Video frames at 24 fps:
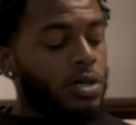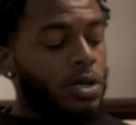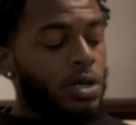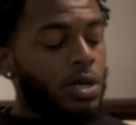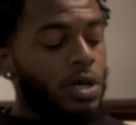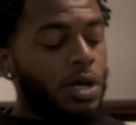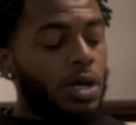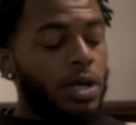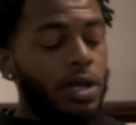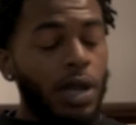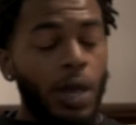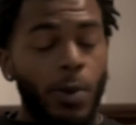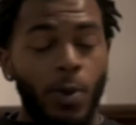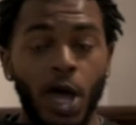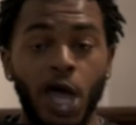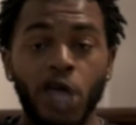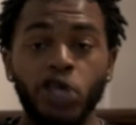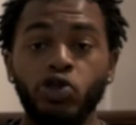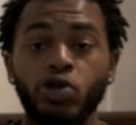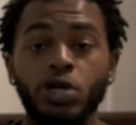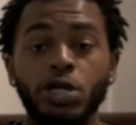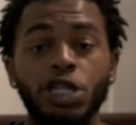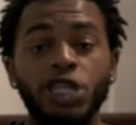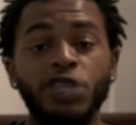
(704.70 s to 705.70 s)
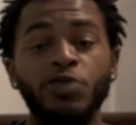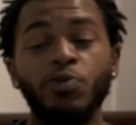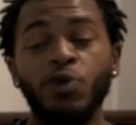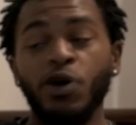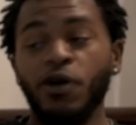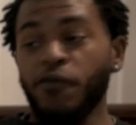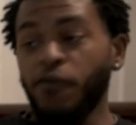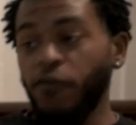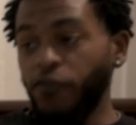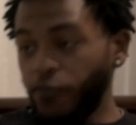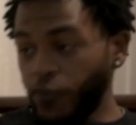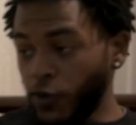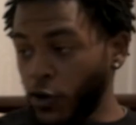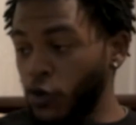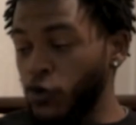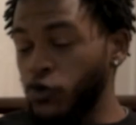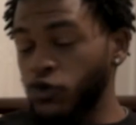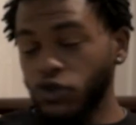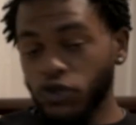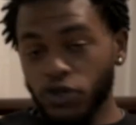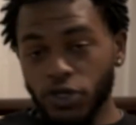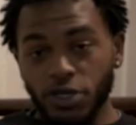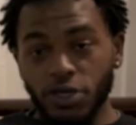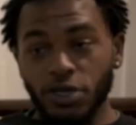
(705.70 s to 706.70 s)
Now mind you, this is my
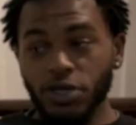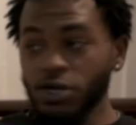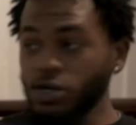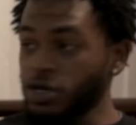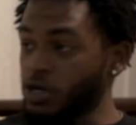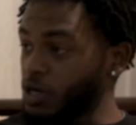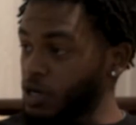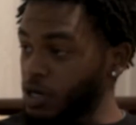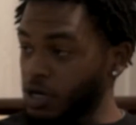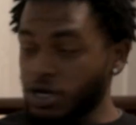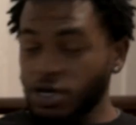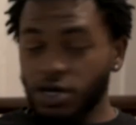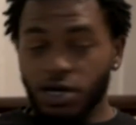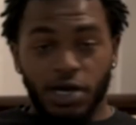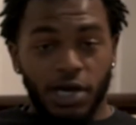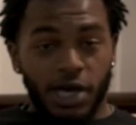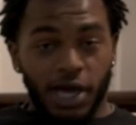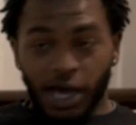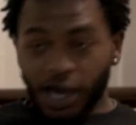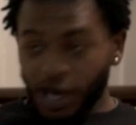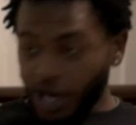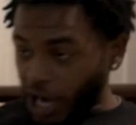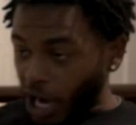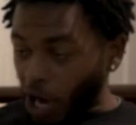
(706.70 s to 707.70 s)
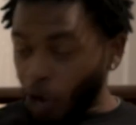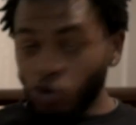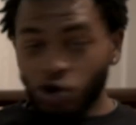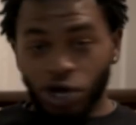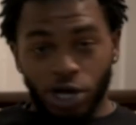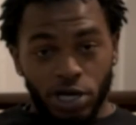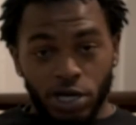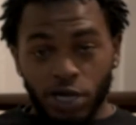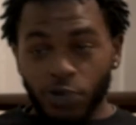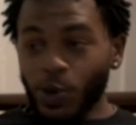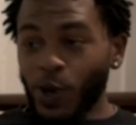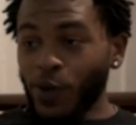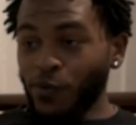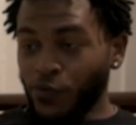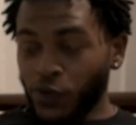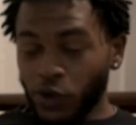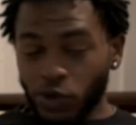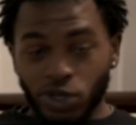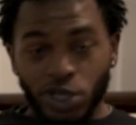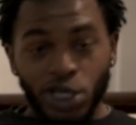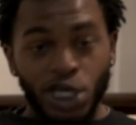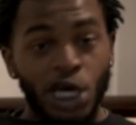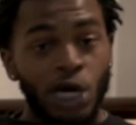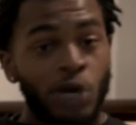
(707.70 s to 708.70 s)
first outing. My first
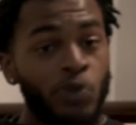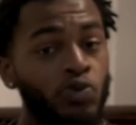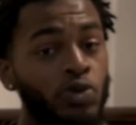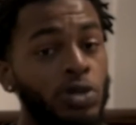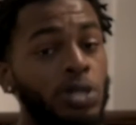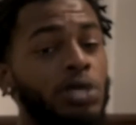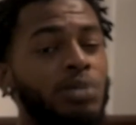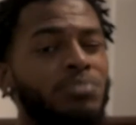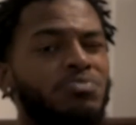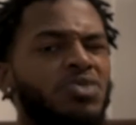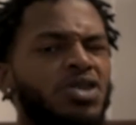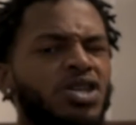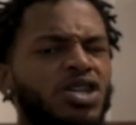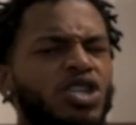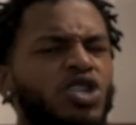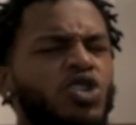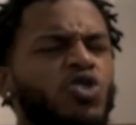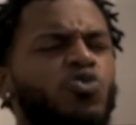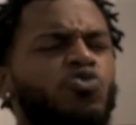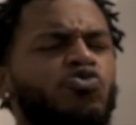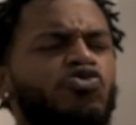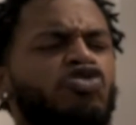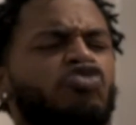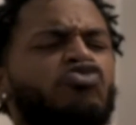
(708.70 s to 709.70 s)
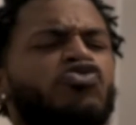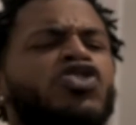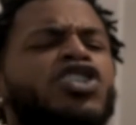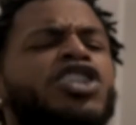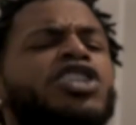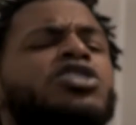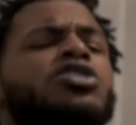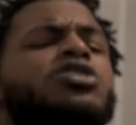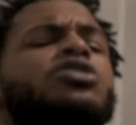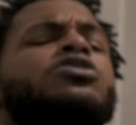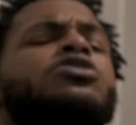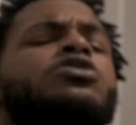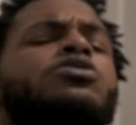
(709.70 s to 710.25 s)
time really being in a real relationship.